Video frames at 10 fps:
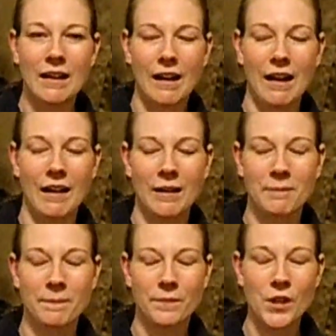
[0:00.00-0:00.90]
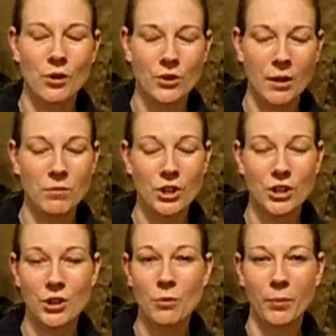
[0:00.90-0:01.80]
and so I'm just
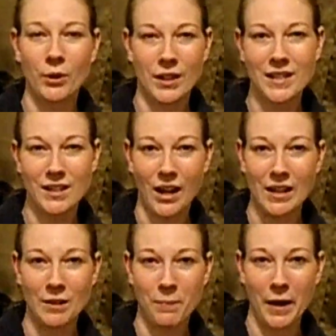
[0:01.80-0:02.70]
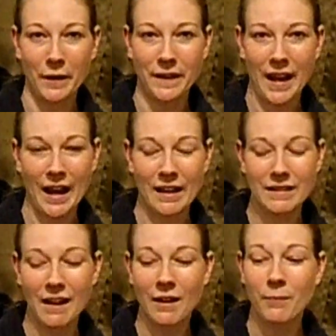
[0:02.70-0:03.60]
super excited about that.
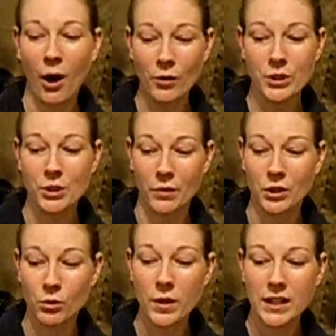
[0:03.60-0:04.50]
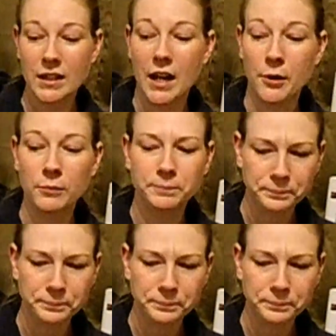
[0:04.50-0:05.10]
Also, a quick note: